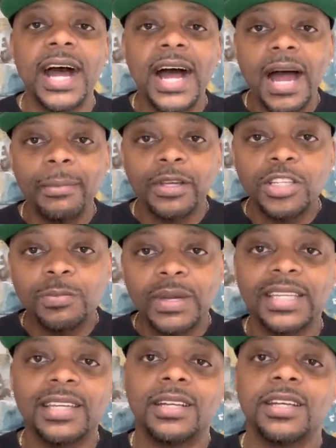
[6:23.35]
I'm
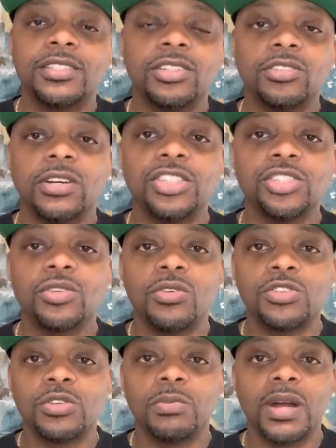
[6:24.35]
expecting us to crush it
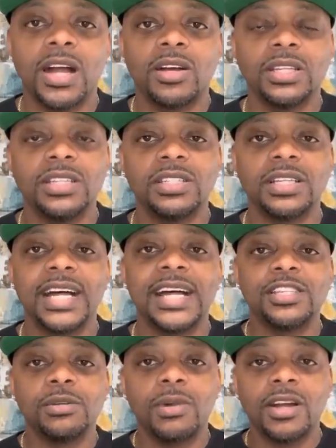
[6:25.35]
on tomorrow. Listen,
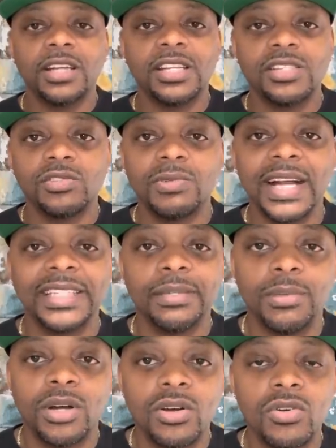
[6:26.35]
guys, the market is in rally
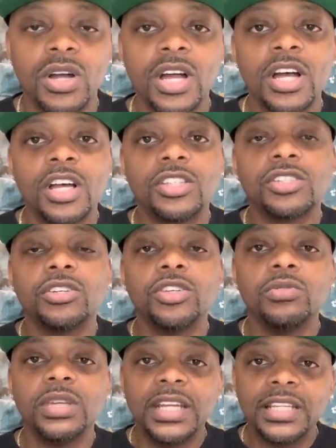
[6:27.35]
mode, so
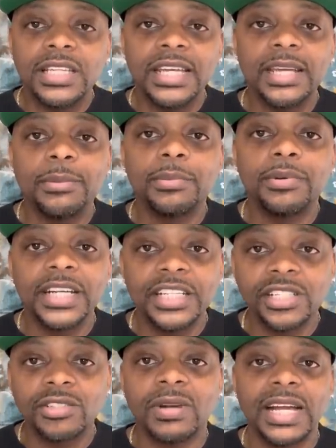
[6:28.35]
you need to
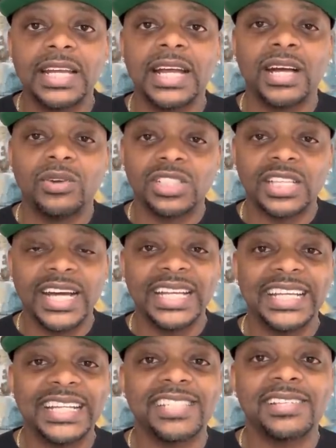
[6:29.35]
embrace it right now. It's kind
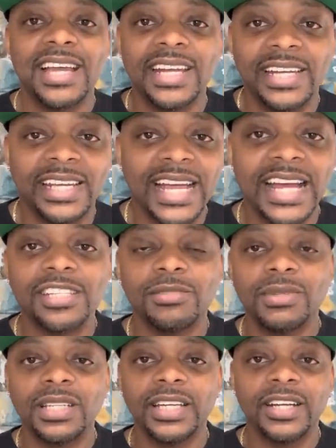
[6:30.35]
of excited. It got
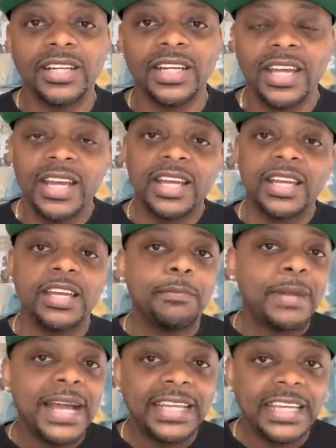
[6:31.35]
some clarity. It
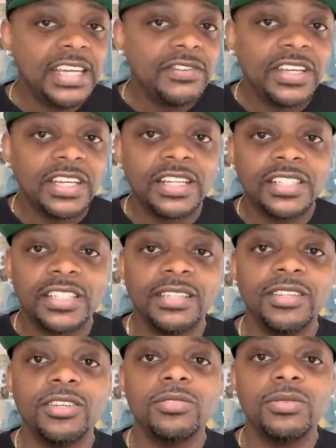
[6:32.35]
might even
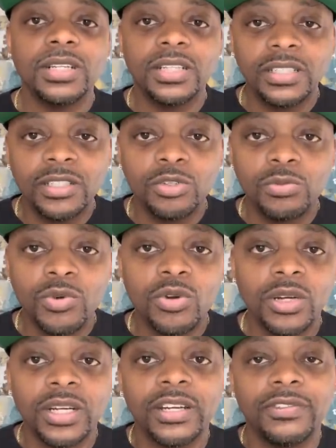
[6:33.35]
continue a little
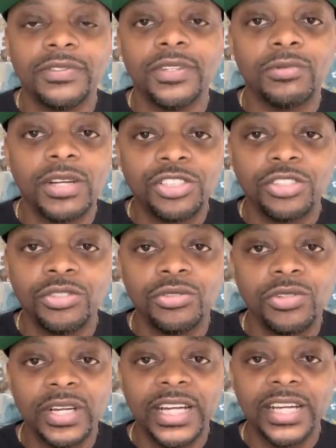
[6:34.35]
more if the
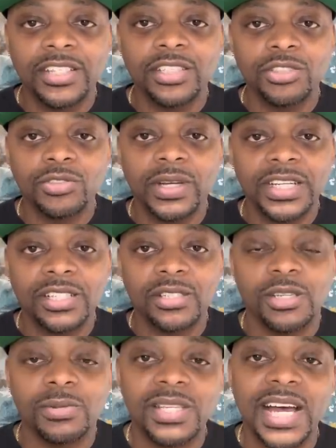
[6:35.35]
Russia-Ukraine situation
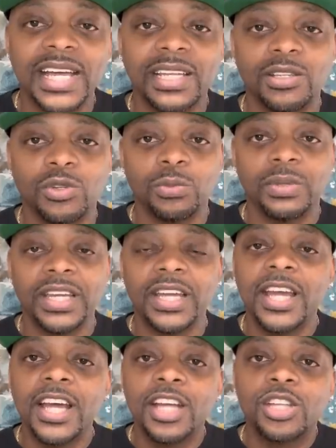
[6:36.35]
subsides a little
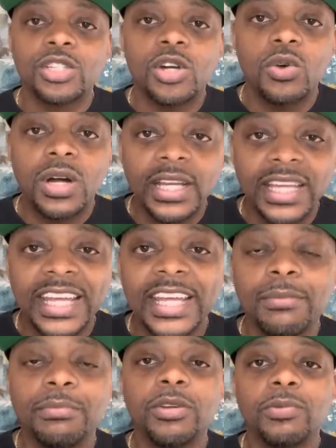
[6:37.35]
bit. So
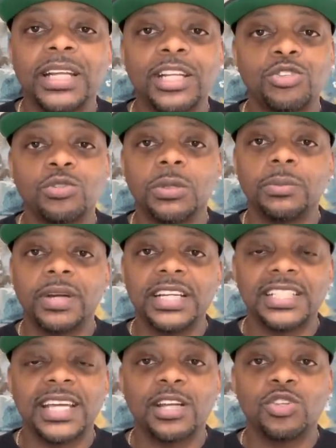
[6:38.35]
again, be ready to
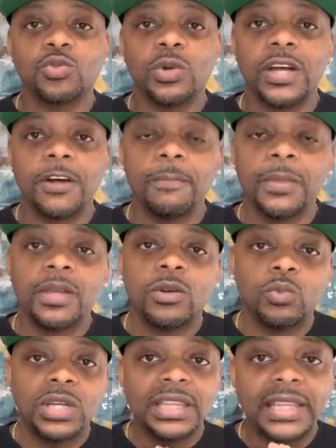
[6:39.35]
embrace that as well.
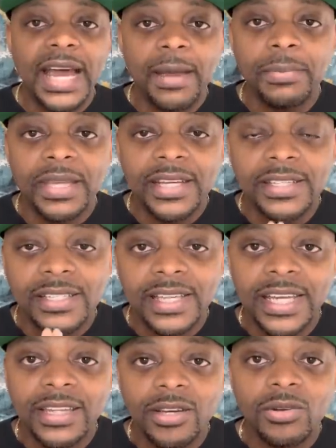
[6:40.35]
With that being
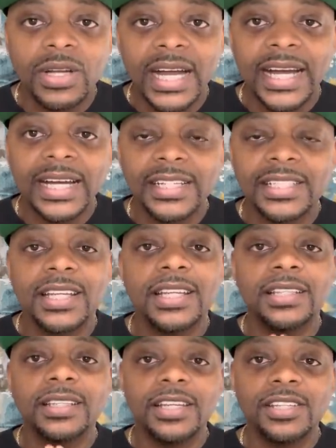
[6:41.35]
said, though, guys,
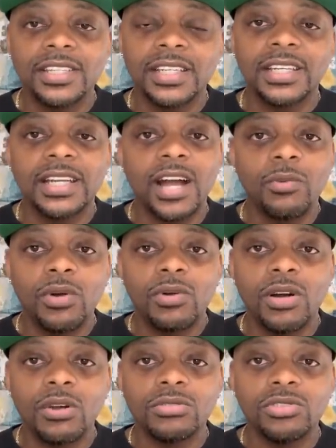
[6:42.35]
listen, I
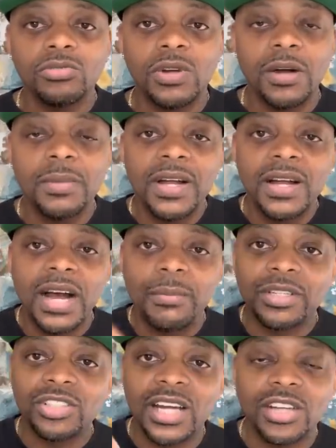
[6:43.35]
won't hold you up. I'm
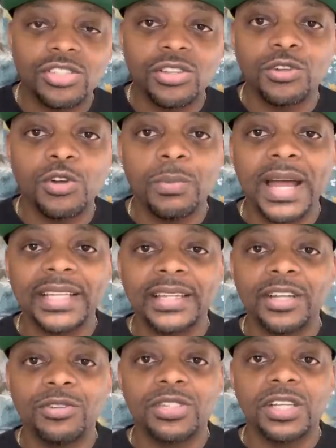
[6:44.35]
going to try to circle back
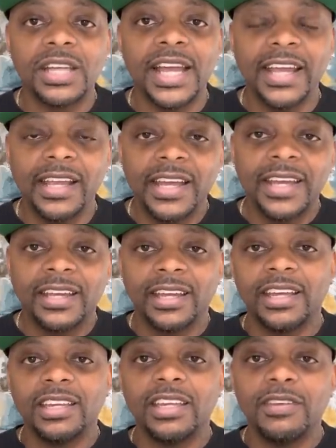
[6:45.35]
later tonight
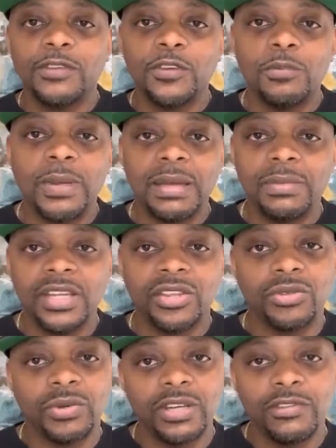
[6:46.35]
and give you maybe
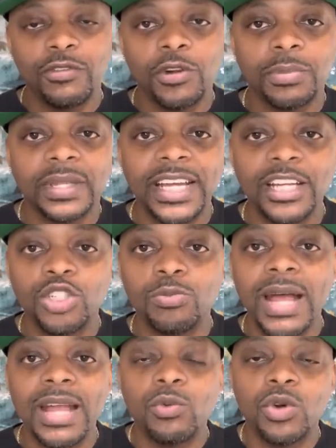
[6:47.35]
3 or 4 plays you
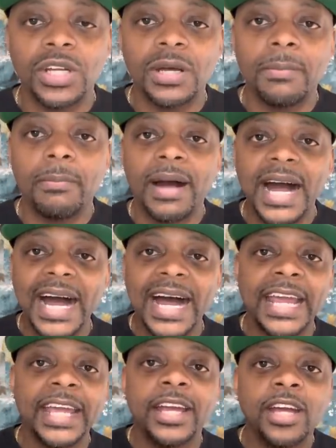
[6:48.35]
might want to
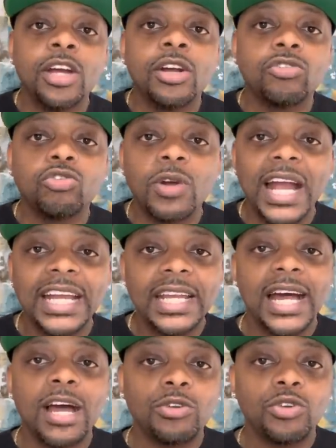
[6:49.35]
buy right
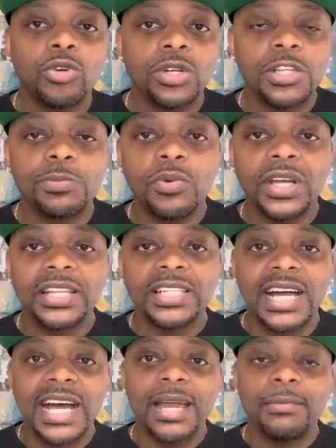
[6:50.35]
now during this point in
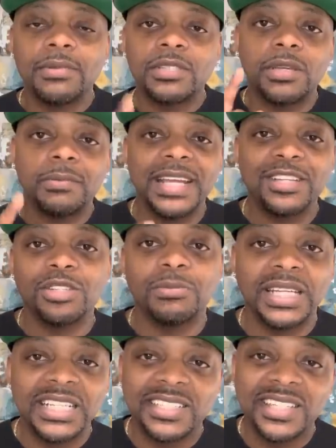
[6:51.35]
time to make some
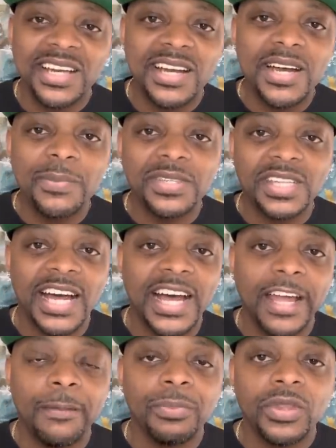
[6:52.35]
money to the
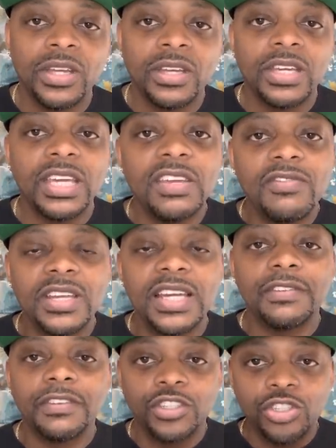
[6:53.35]
upside, even
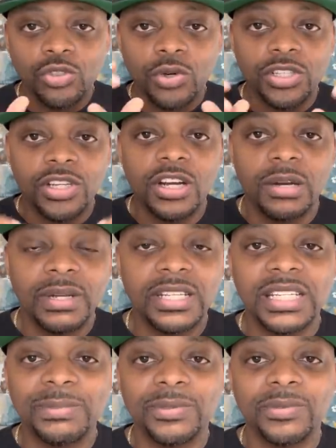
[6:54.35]
if it's short term
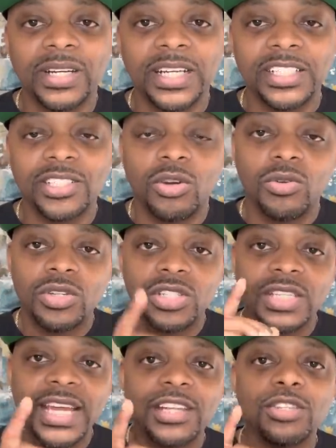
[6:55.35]
and temporary. So
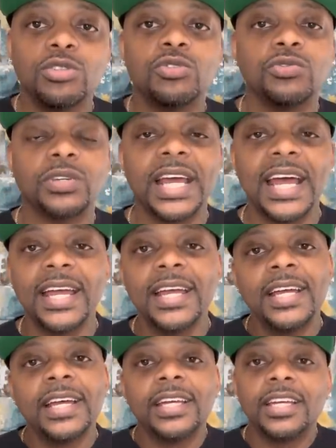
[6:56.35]
stay tuned for that.